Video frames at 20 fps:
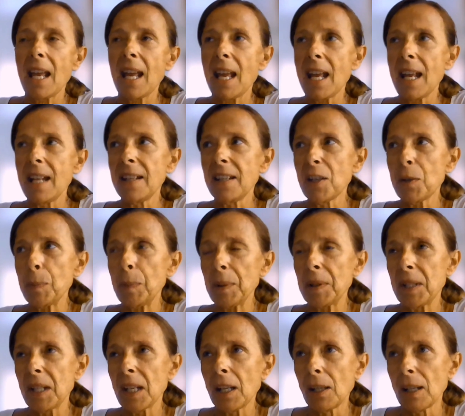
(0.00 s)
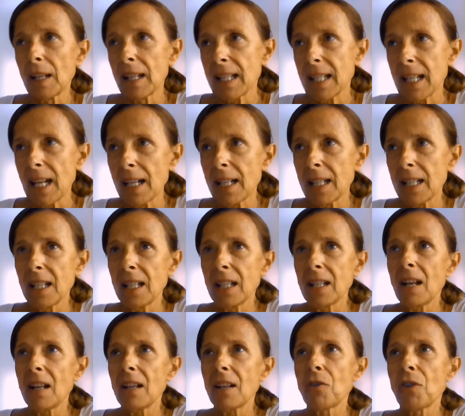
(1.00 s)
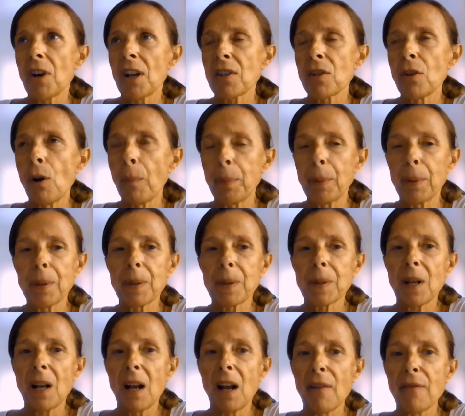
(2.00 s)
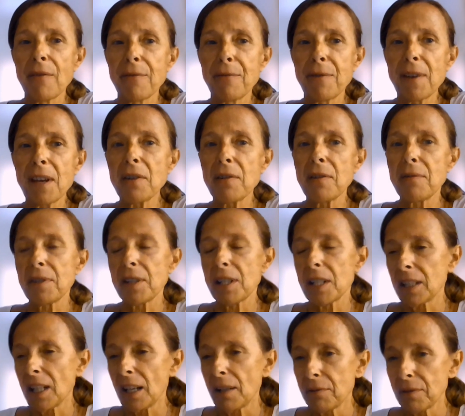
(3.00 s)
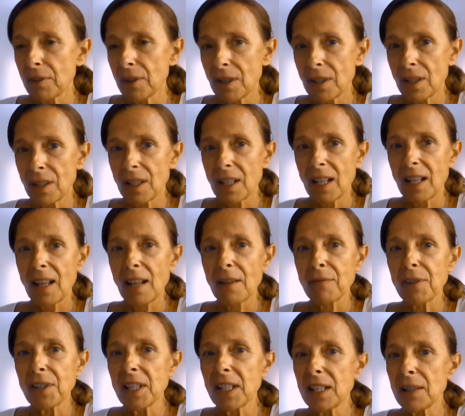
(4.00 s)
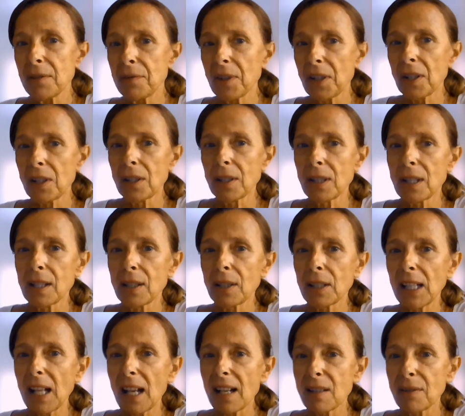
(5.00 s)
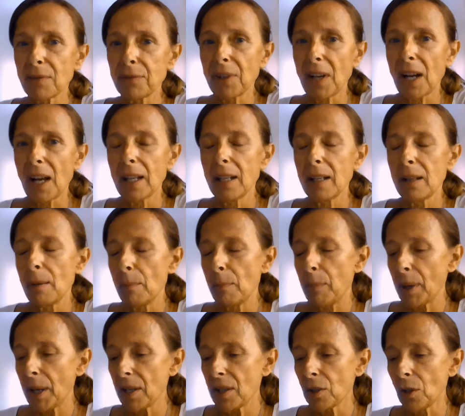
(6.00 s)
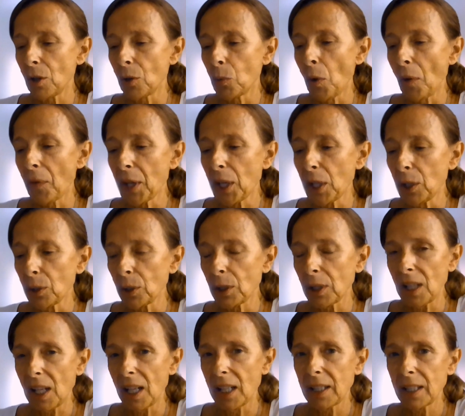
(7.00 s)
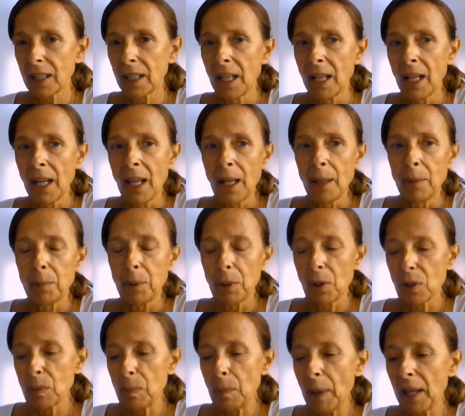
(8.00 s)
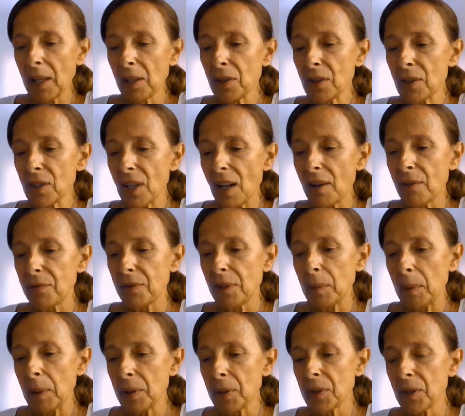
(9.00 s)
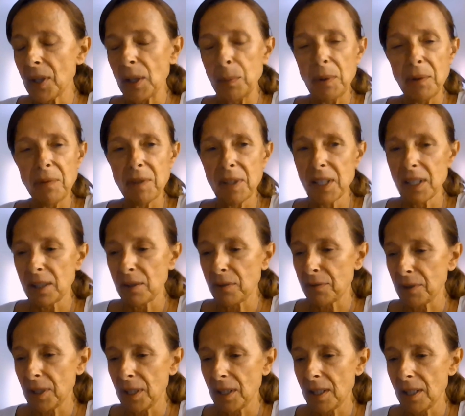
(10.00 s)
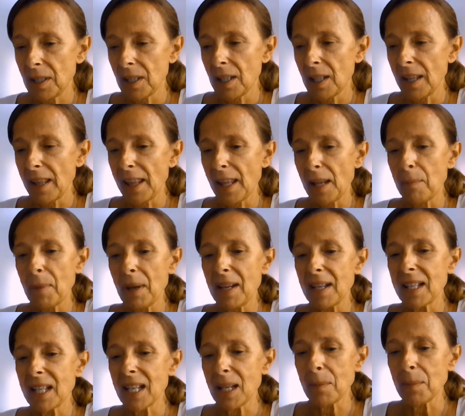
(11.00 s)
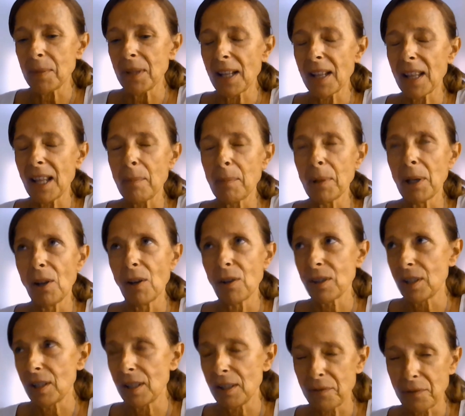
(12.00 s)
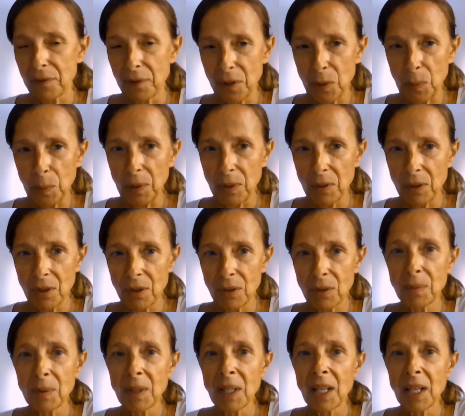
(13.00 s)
In this particular study, grasshoppers are very, very diverse, and they're very difficult to classify based on what they look like, because males and females can be very different. They may seem that they belong to different species.